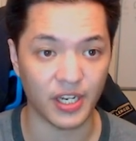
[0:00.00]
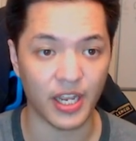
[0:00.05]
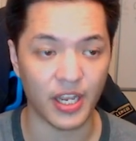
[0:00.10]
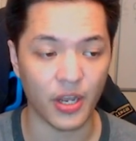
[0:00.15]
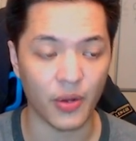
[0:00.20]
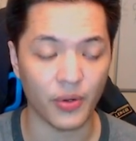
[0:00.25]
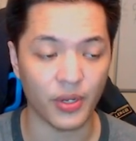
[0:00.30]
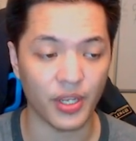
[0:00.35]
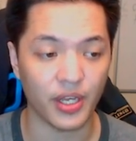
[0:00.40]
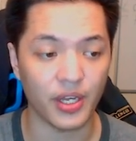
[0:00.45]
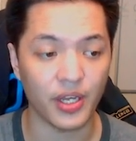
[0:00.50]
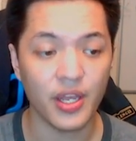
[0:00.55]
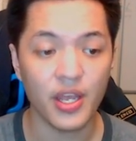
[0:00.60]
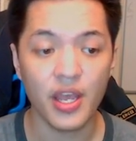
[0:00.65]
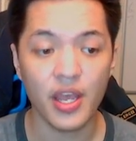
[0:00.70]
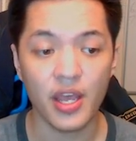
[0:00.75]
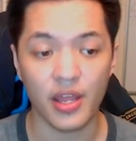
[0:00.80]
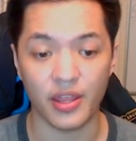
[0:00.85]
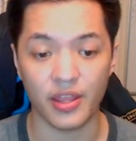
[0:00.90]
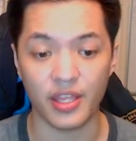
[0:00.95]
Ionia,
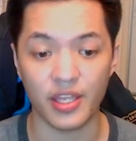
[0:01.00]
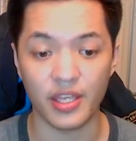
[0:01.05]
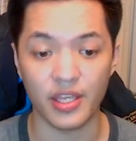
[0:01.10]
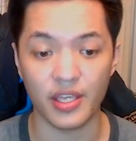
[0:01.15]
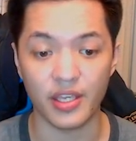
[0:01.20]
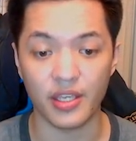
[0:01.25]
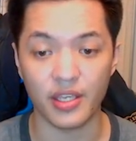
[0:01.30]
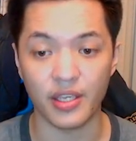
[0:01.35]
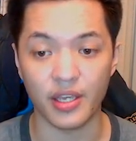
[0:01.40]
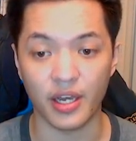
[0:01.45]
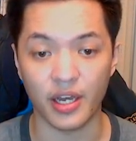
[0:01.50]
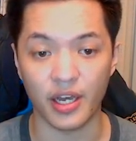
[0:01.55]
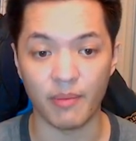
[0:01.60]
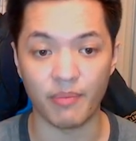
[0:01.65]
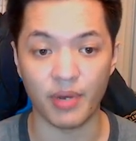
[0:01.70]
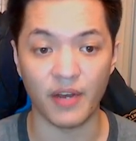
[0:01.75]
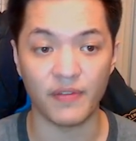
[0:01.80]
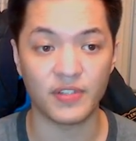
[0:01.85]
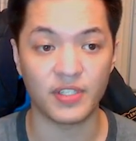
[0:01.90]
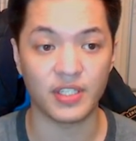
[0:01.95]
the
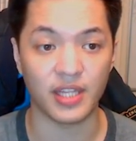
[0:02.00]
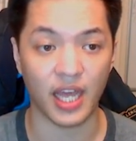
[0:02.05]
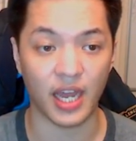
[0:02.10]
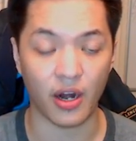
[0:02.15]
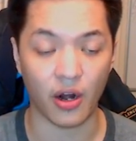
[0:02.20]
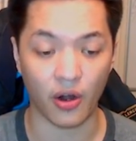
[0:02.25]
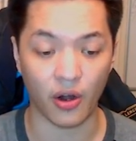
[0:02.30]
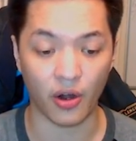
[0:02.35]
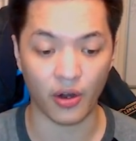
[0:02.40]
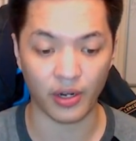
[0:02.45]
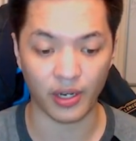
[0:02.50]
buffs that are